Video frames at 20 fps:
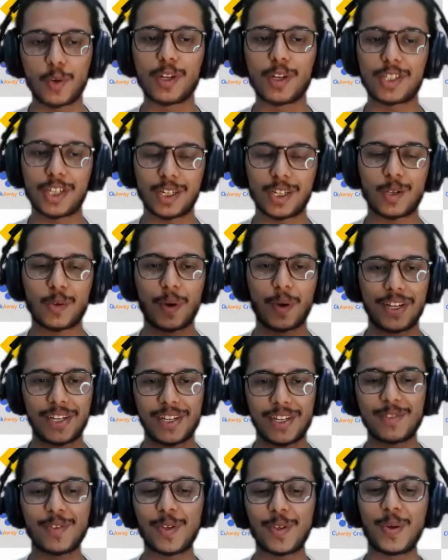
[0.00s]
a controversial
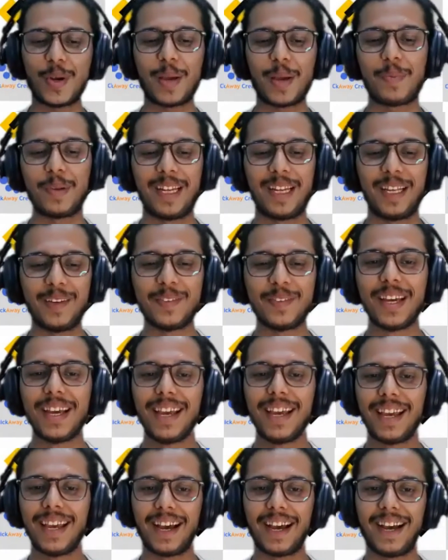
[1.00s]
question for you, I
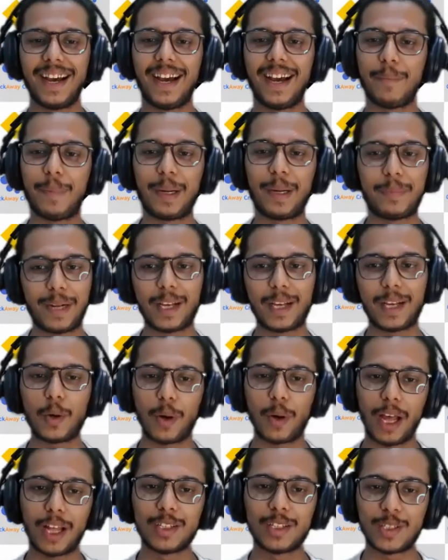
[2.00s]
believe, uh, but
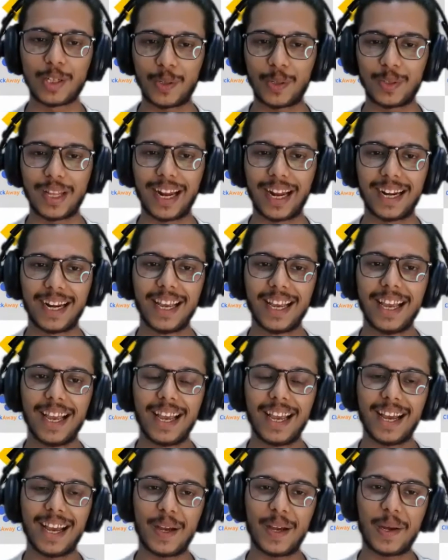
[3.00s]
but a good answer to that.